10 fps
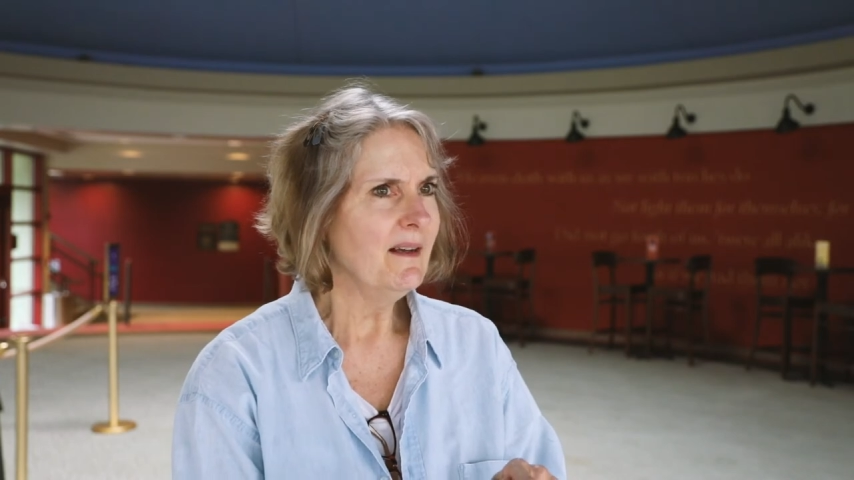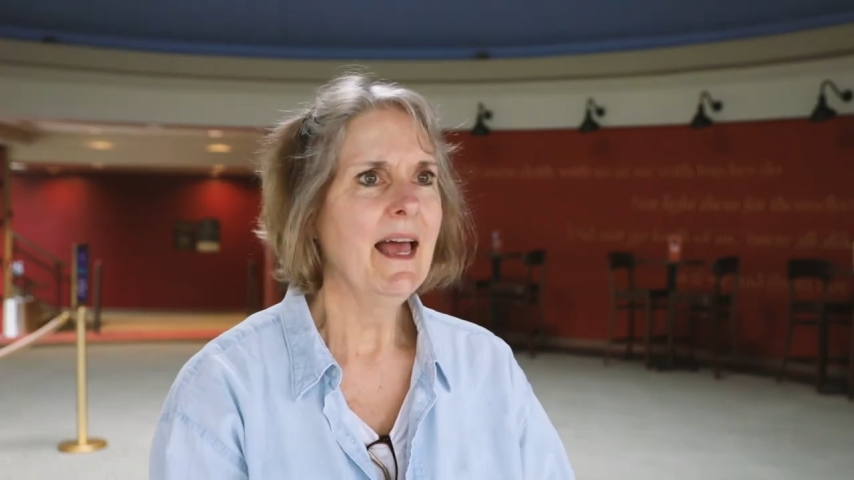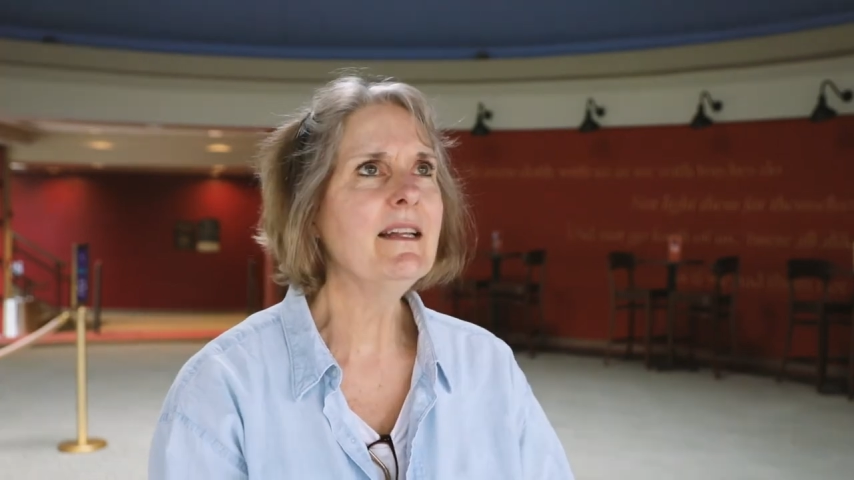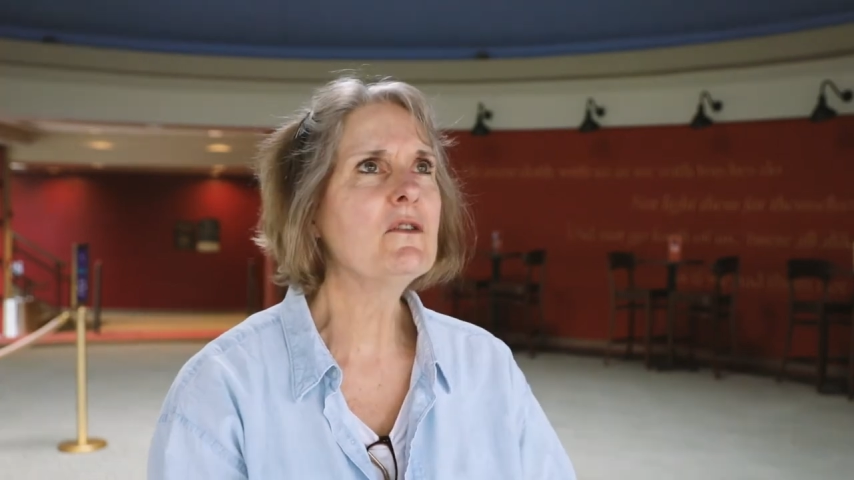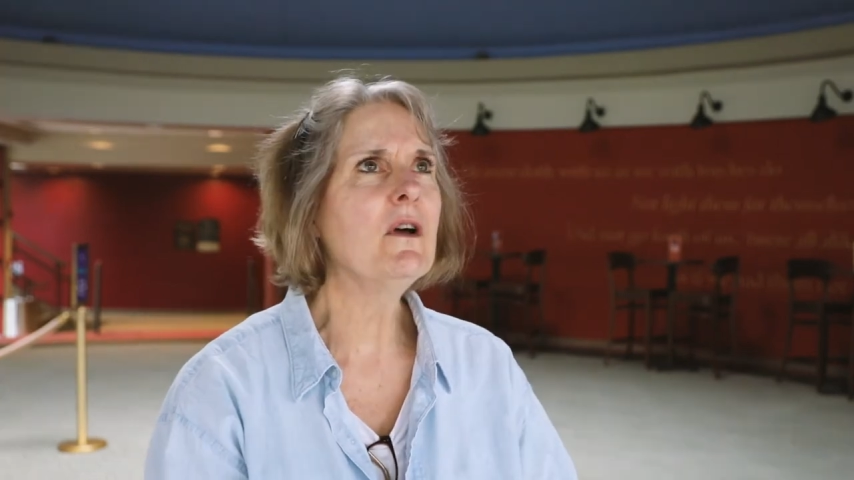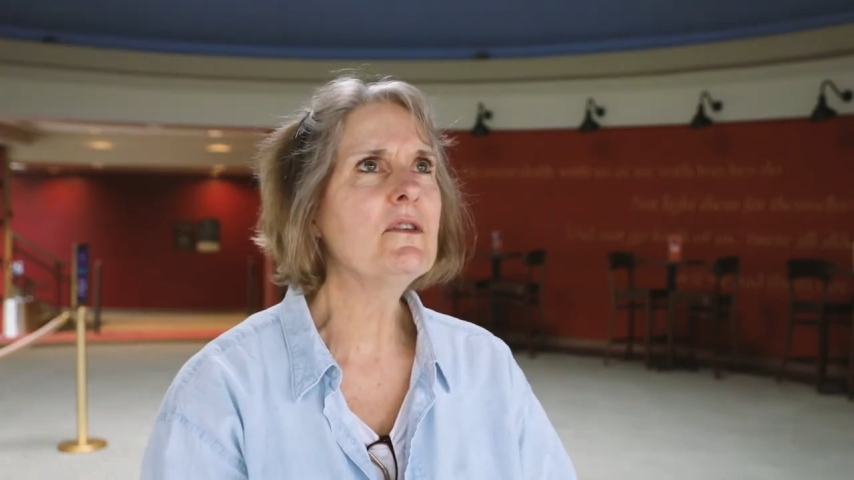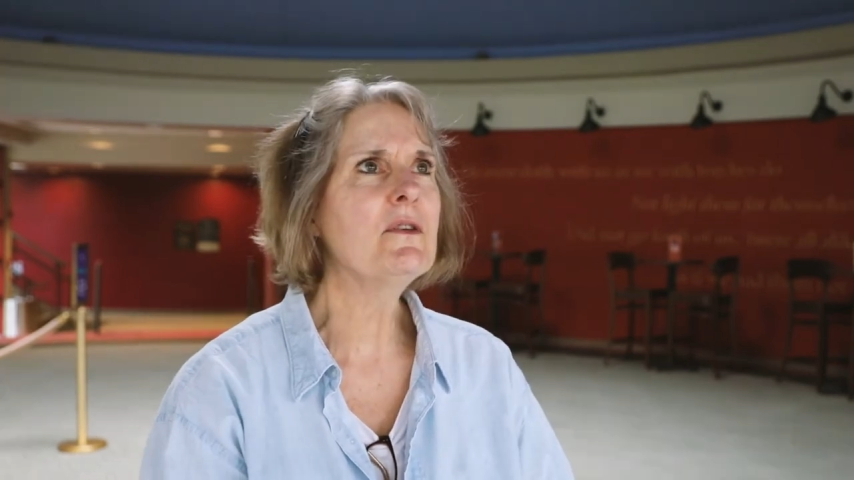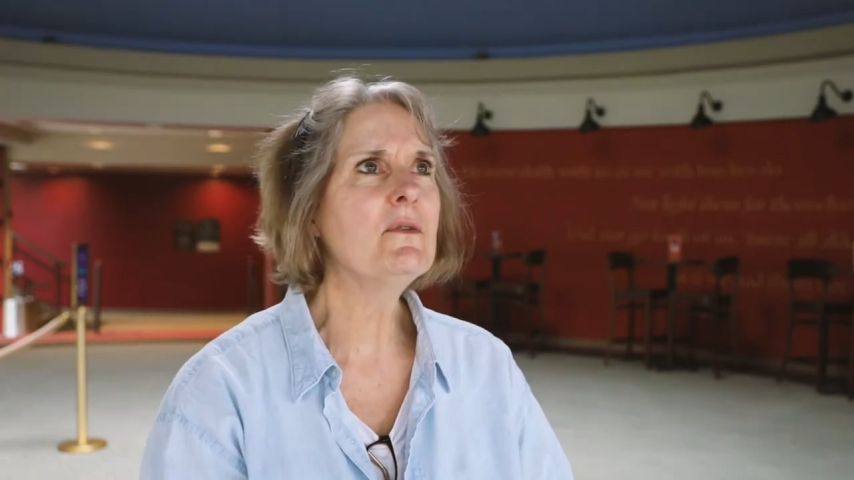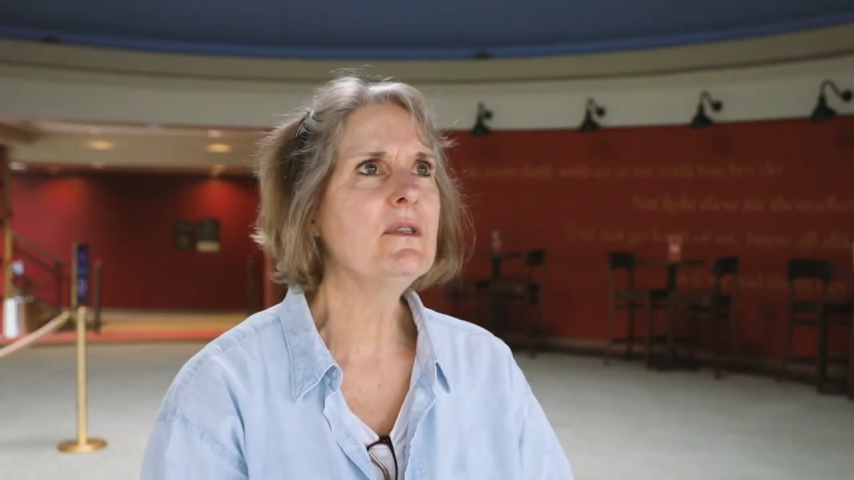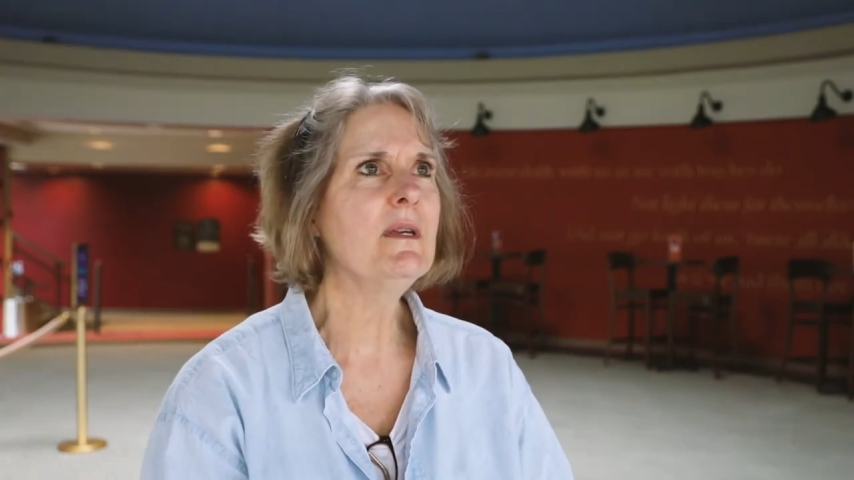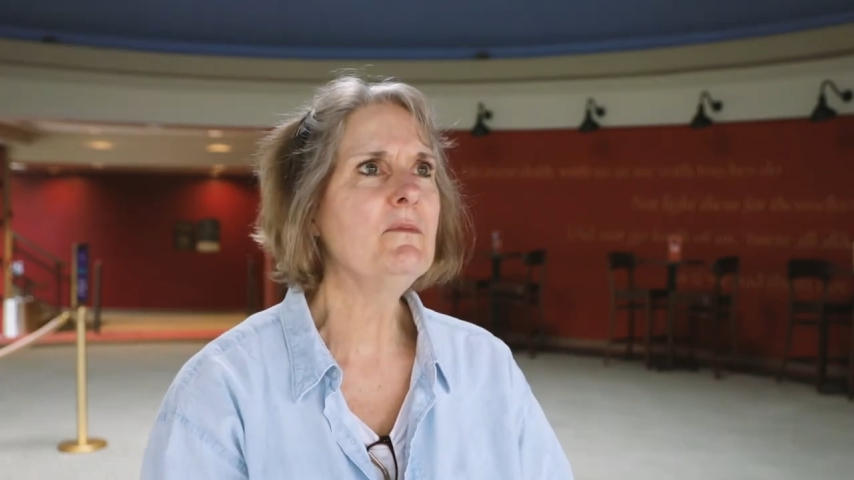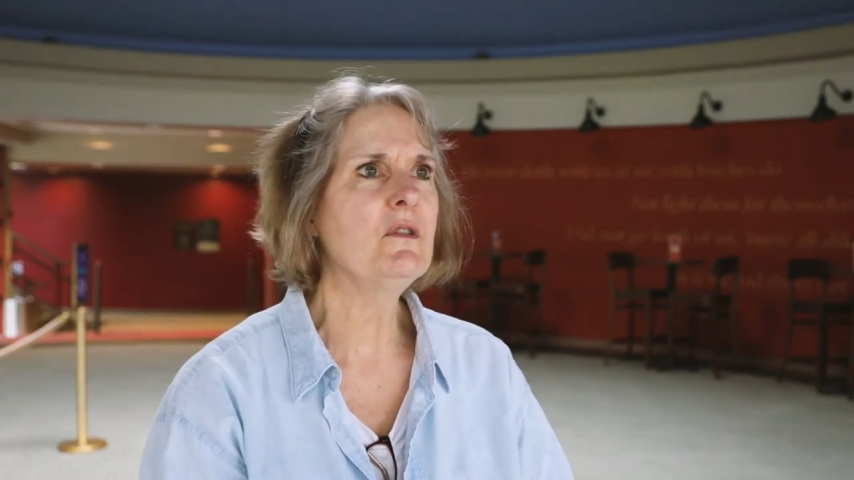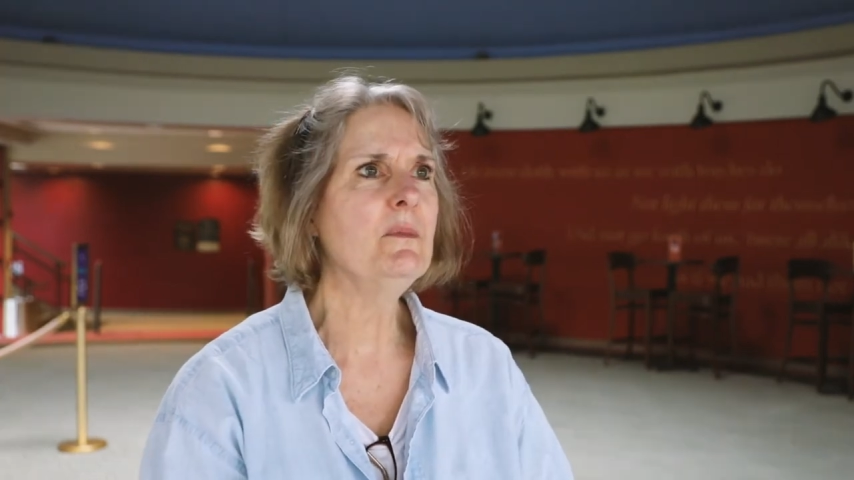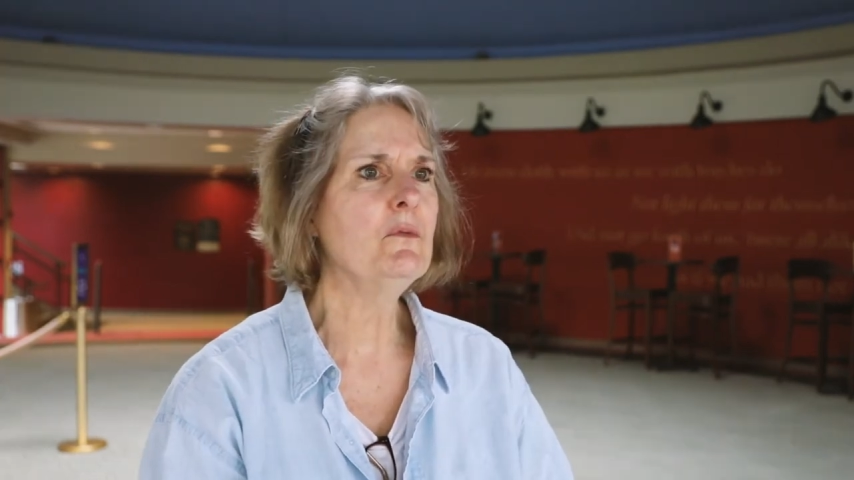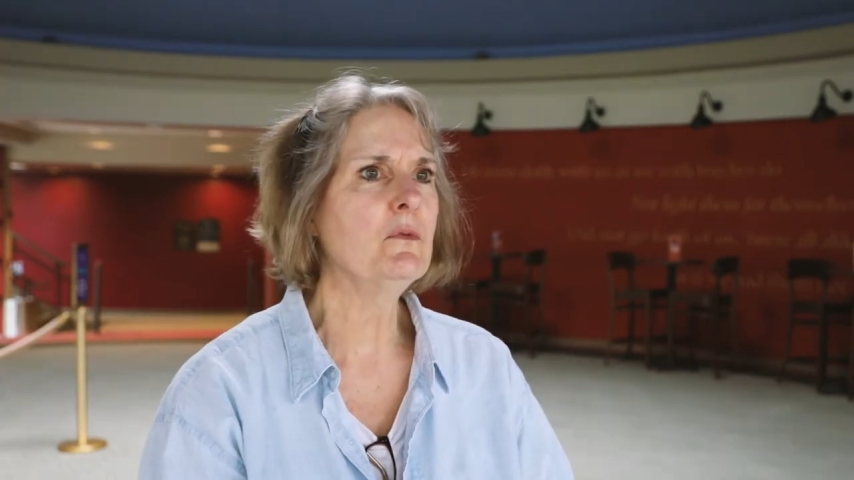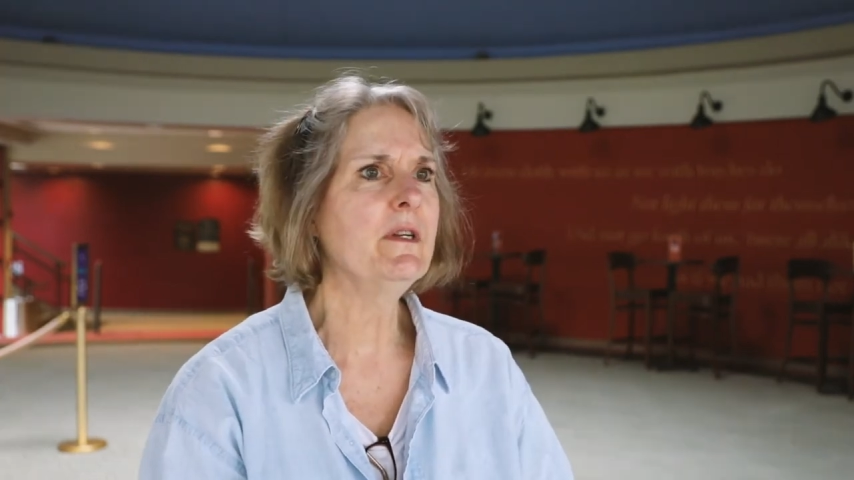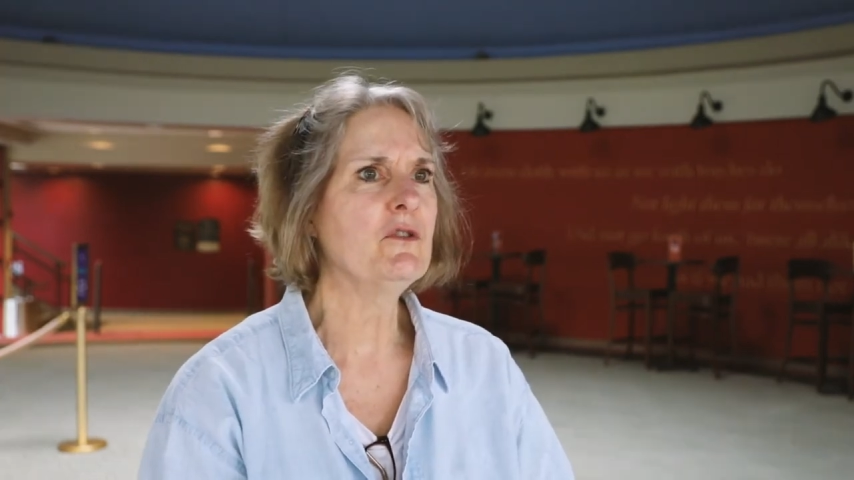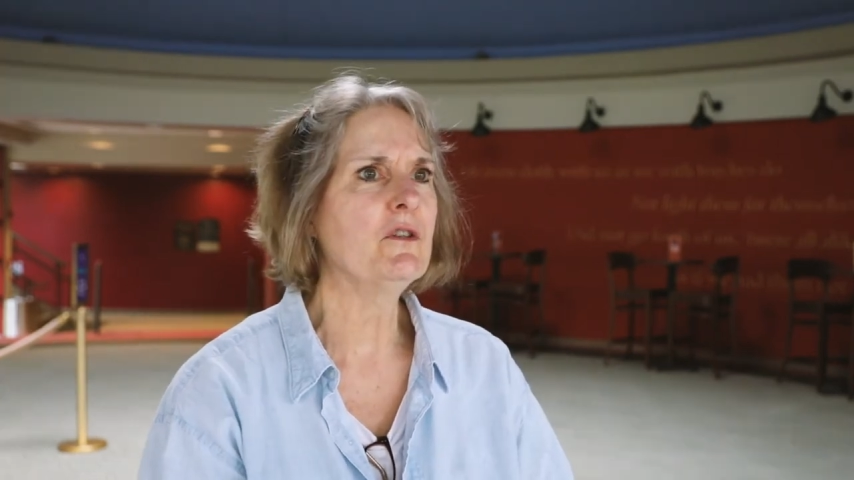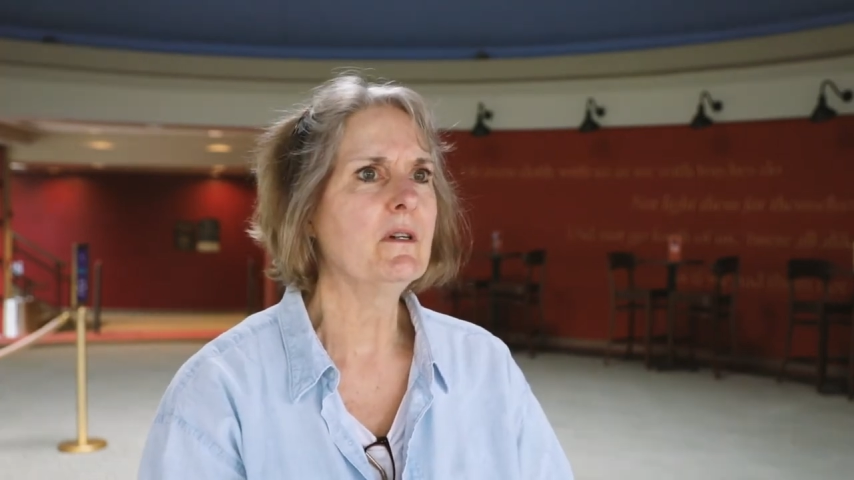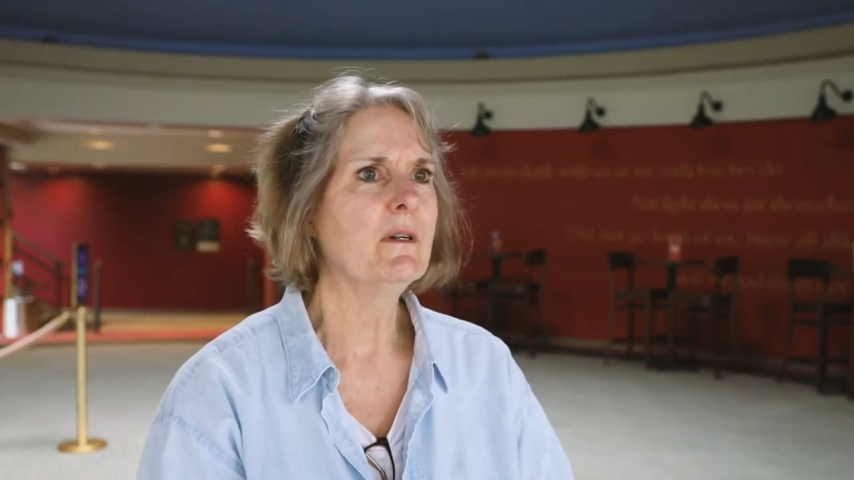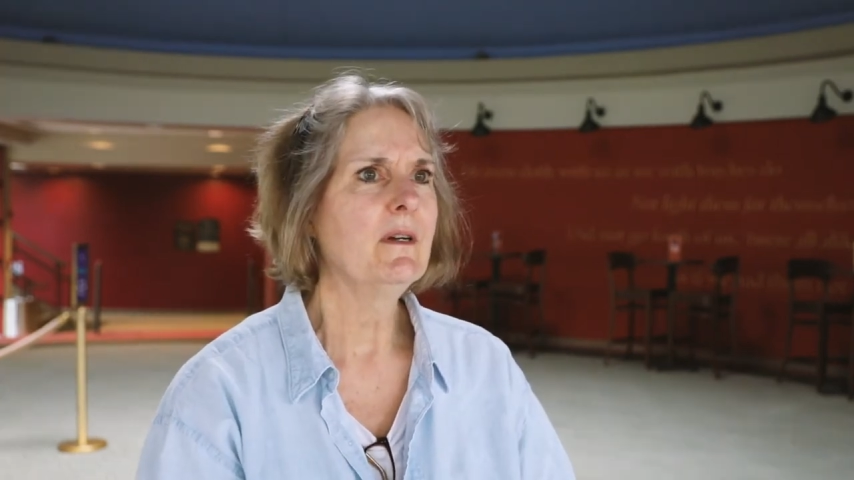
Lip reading: And it also seems to be richer